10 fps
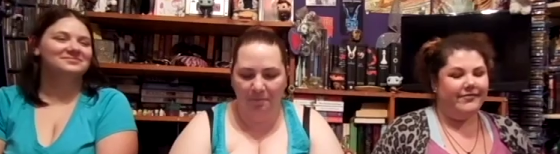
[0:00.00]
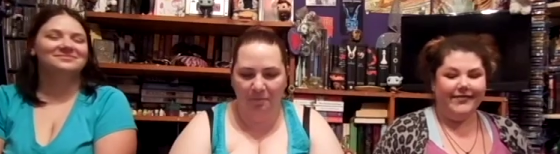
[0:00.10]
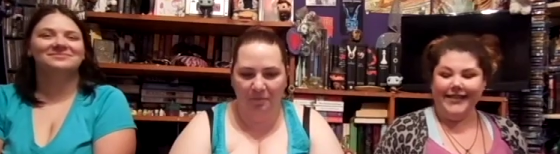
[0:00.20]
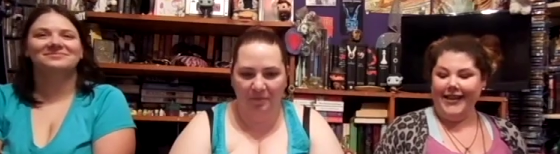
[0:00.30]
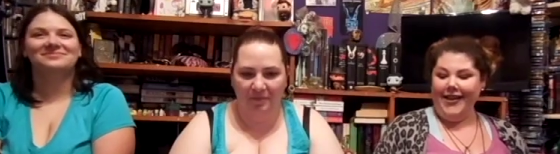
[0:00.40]

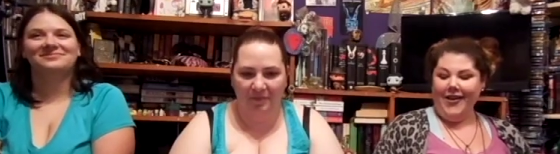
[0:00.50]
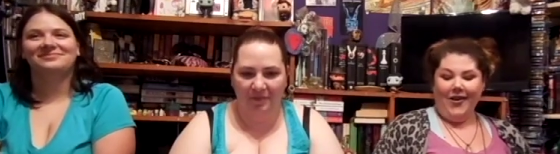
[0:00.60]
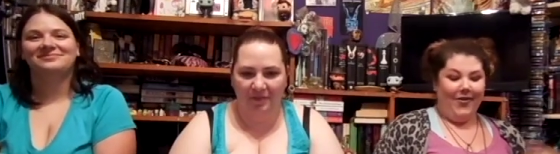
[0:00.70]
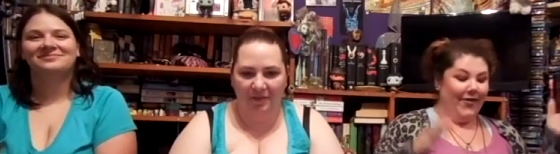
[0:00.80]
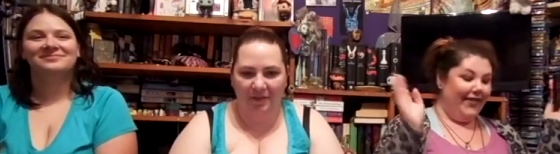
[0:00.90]

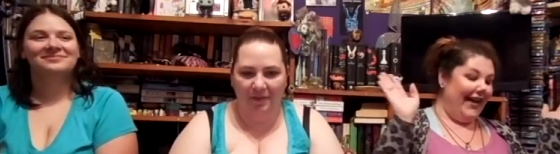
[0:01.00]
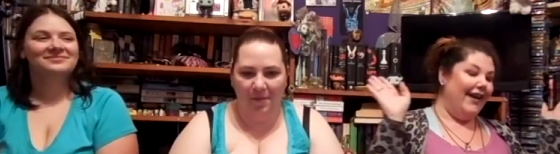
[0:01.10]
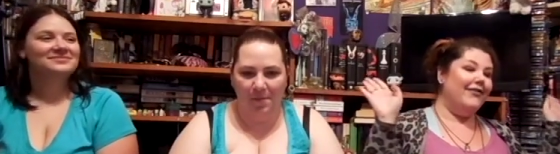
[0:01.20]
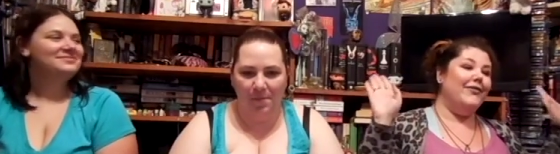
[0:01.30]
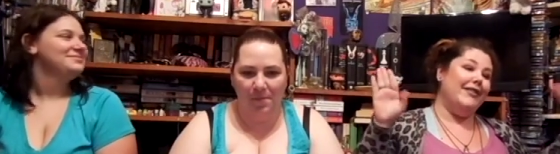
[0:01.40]
Speaker 1: Well,
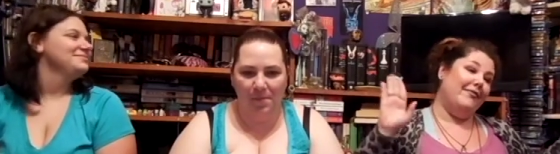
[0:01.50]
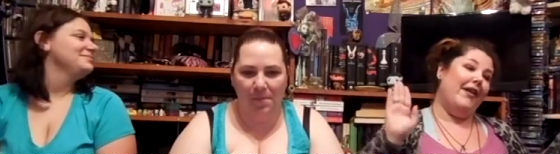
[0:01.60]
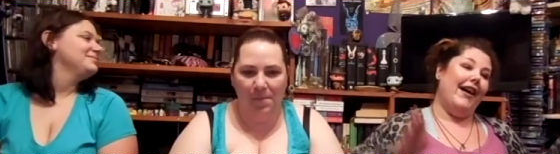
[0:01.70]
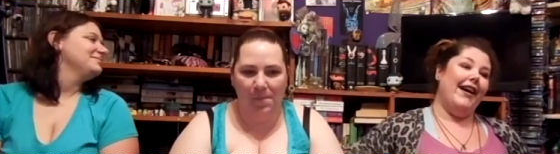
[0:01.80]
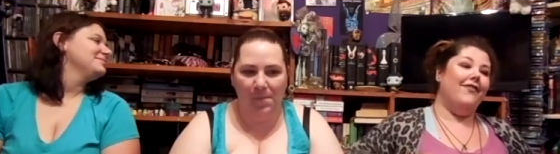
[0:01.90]
that is
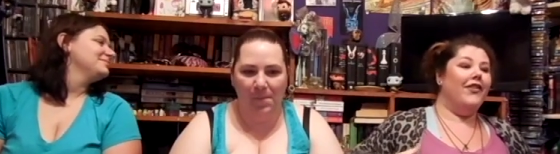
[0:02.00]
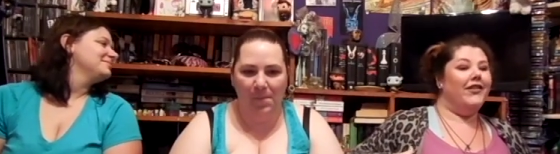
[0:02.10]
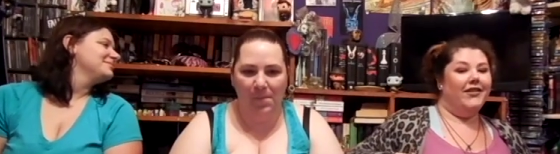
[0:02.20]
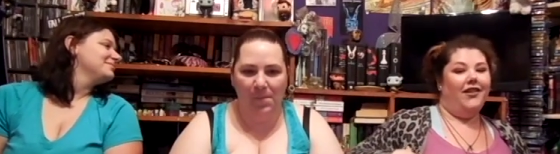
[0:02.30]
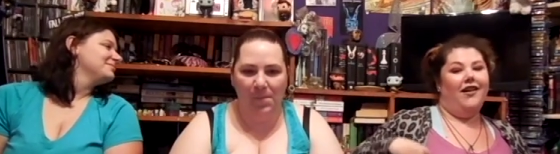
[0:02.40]
my
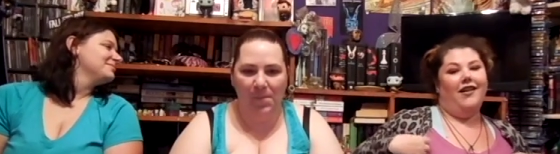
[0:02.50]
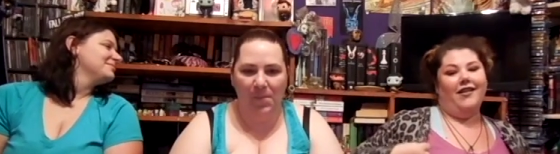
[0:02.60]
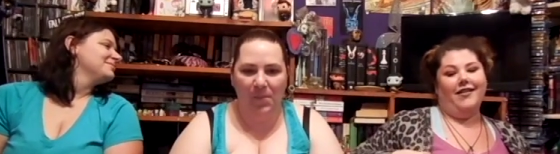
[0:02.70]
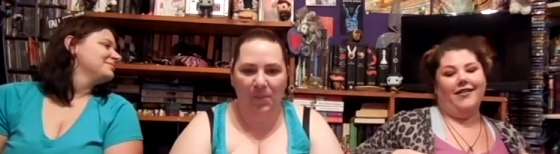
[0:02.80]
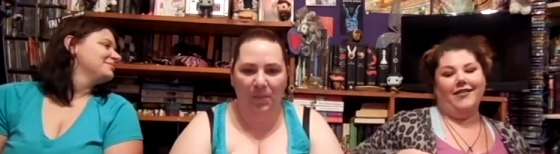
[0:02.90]
very
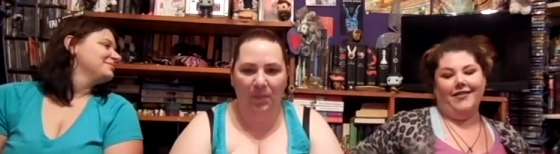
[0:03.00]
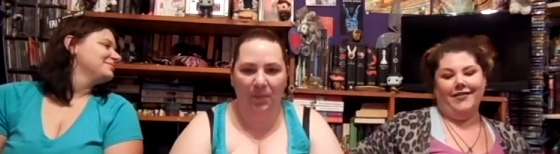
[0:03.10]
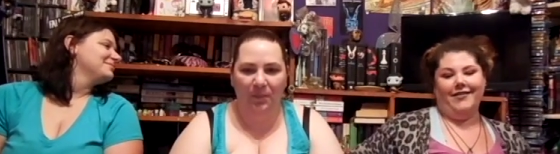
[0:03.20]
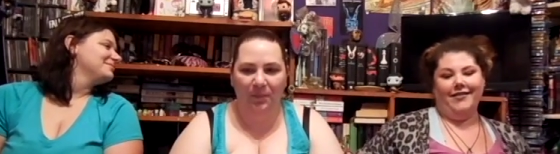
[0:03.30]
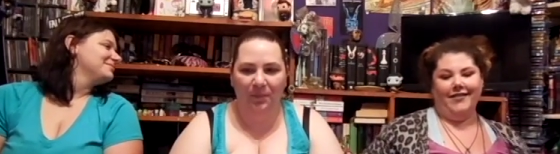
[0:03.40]
long,
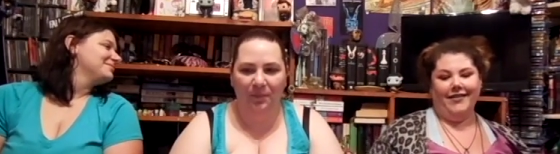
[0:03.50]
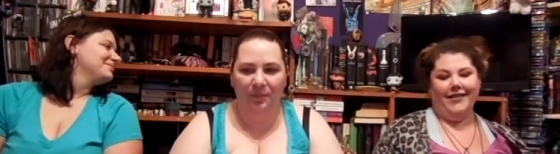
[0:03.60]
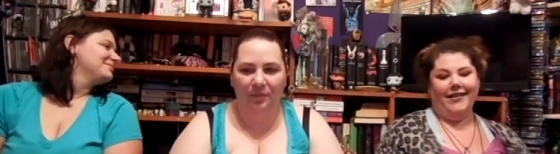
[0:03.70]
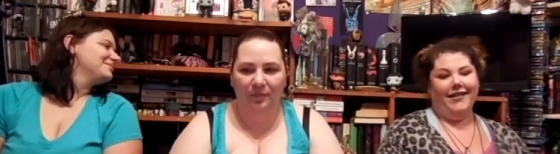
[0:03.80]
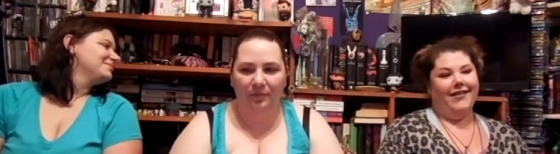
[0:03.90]

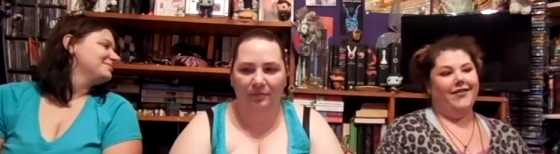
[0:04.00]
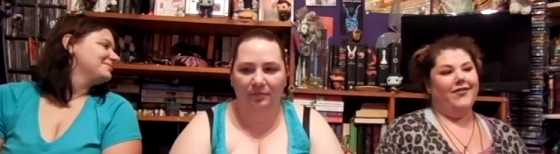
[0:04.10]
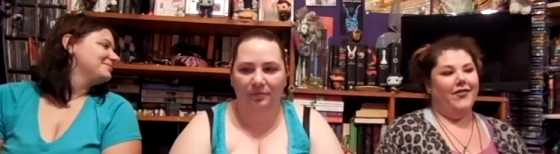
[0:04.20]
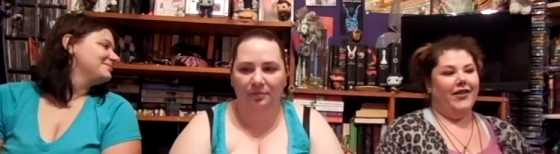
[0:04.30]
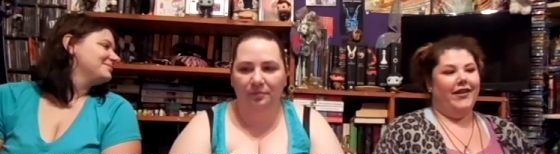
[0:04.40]

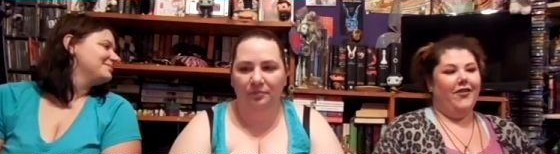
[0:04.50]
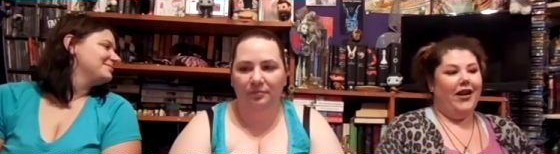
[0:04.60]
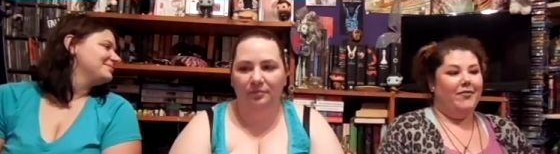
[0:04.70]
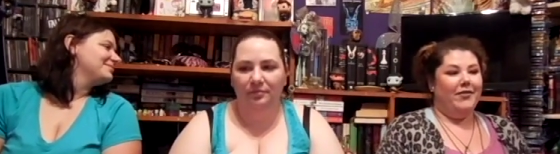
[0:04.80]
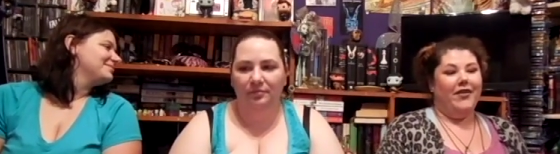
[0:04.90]
very
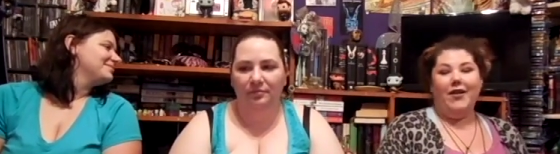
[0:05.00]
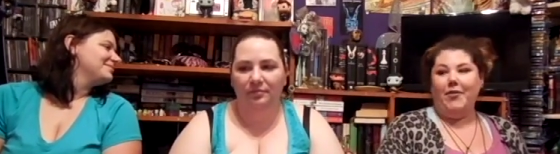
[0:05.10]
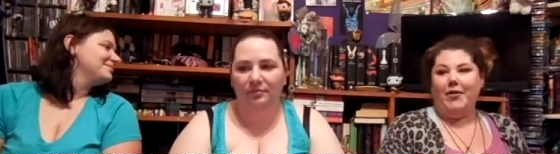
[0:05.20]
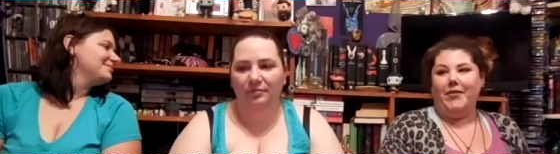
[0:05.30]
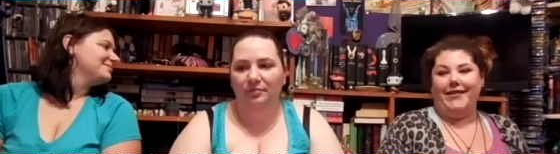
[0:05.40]
crappy
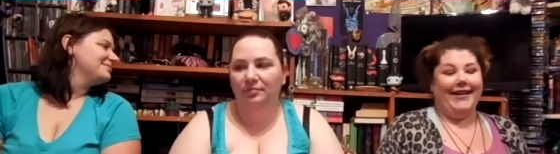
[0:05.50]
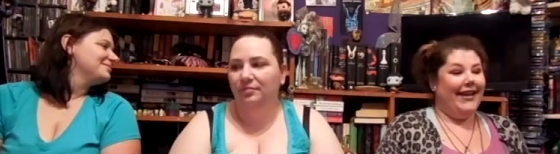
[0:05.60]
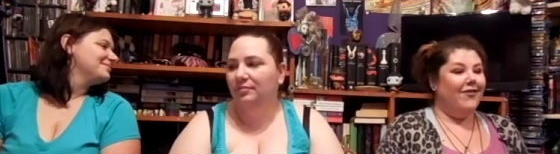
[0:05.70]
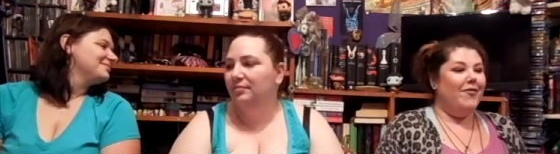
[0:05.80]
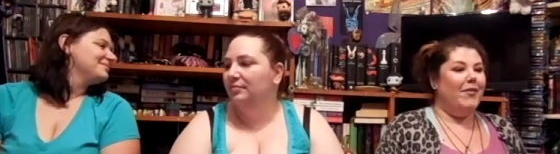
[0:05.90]
wrap-up, because I
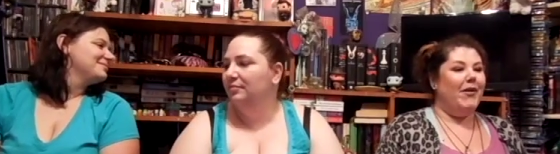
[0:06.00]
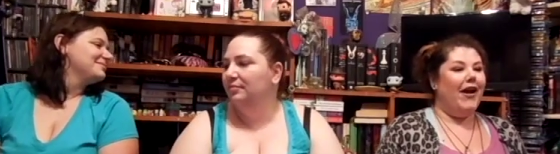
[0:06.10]
can't remember